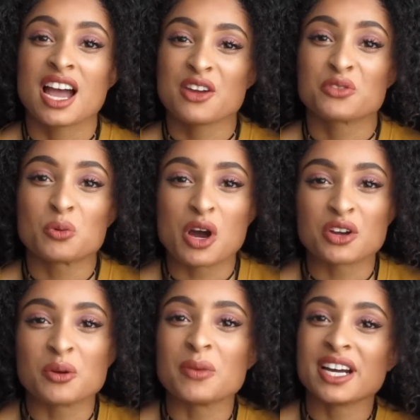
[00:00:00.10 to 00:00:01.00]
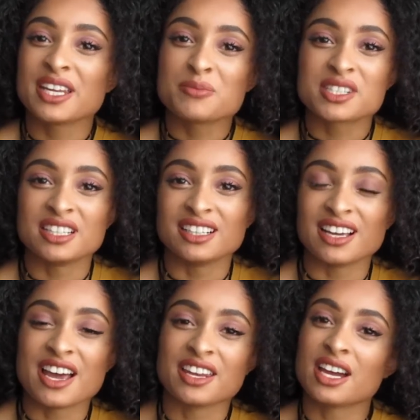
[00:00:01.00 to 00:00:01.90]
Hi everyone, my name's
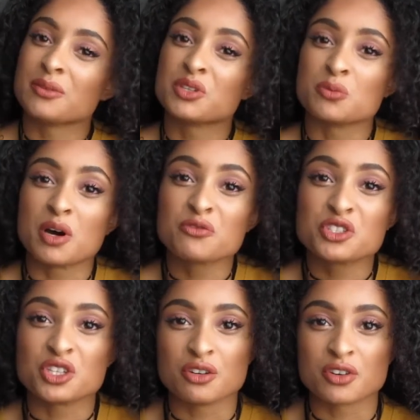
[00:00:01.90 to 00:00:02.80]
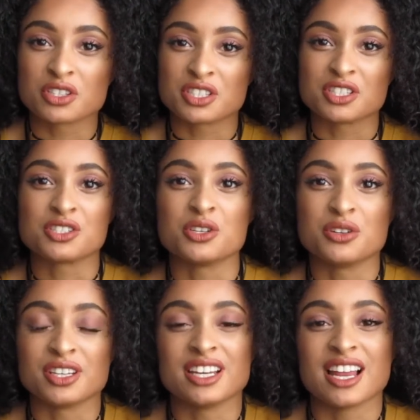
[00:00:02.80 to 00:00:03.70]
Leila and I am a De Montfort University
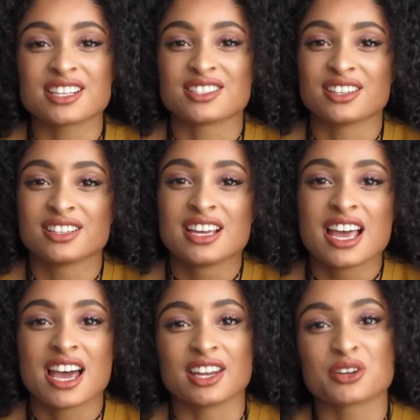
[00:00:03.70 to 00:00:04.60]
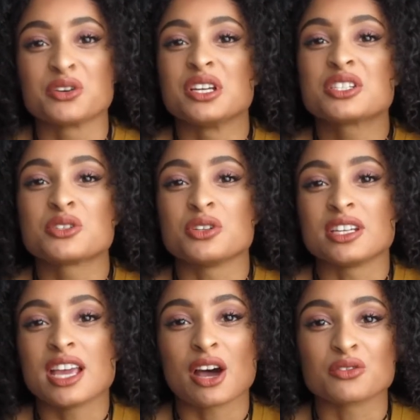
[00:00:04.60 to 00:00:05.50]
student in Leicester and I currently
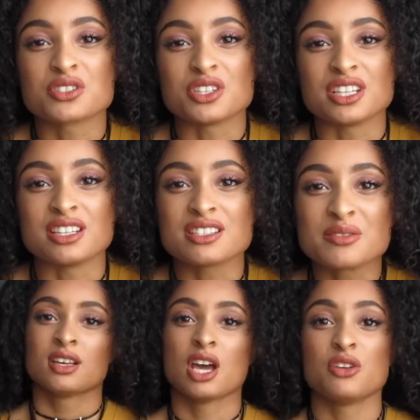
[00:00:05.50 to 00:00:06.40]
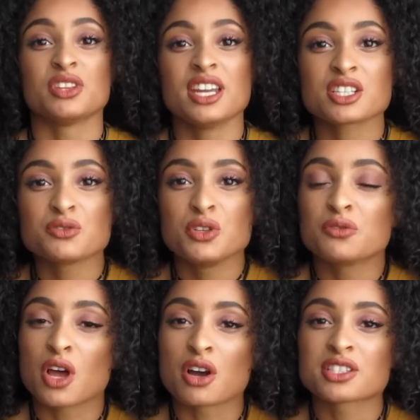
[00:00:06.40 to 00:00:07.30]
study health studies. Over the next few
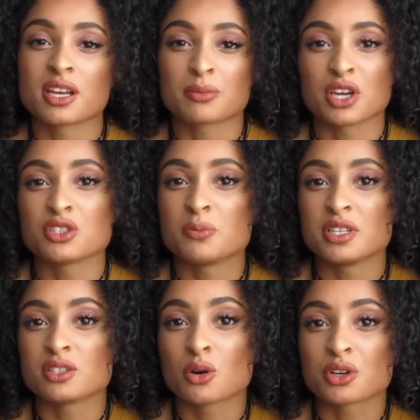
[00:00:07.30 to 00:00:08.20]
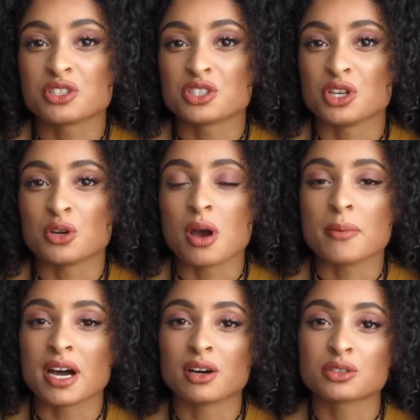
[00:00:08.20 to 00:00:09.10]
vlogs, I'm going to be talking to you
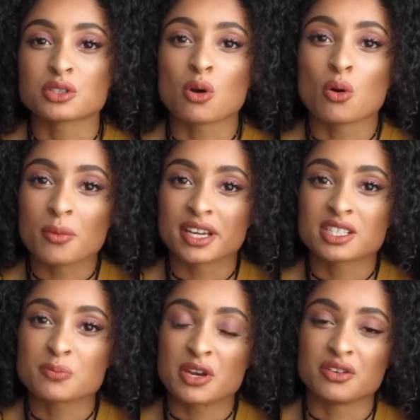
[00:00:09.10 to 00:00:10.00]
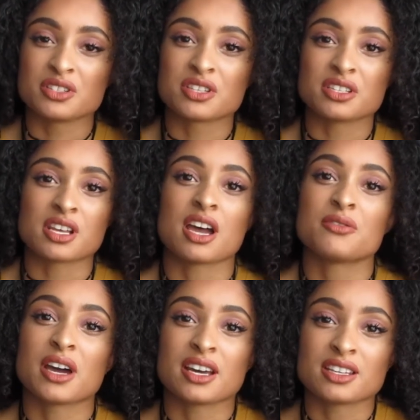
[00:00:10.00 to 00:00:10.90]
about all my experiences
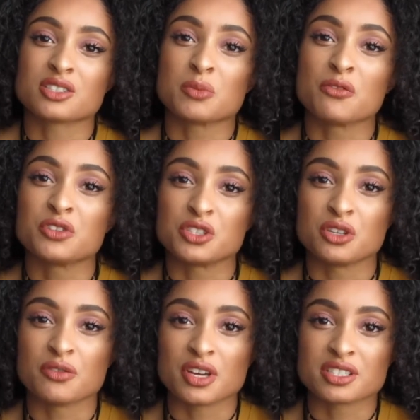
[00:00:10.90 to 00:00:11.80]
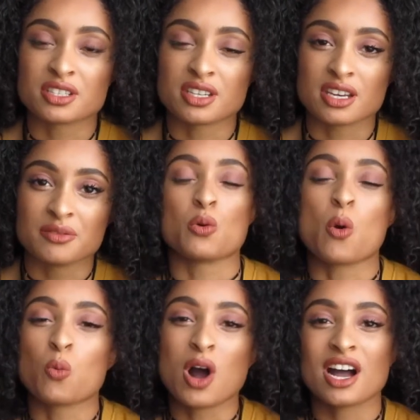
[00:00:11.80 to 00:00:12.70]
I've had at De Montfort University,
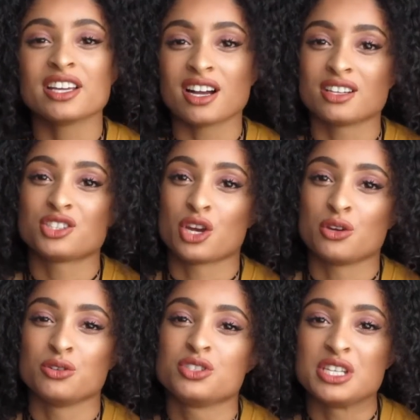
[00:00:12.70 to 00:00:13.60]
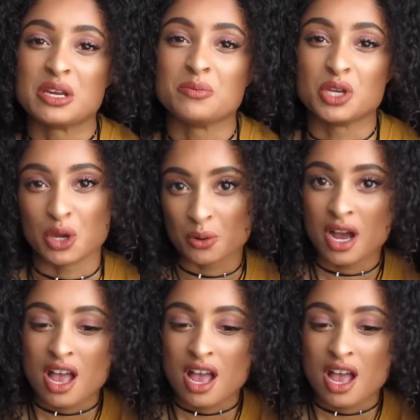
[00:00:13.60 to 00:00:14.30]
why I chose DMU.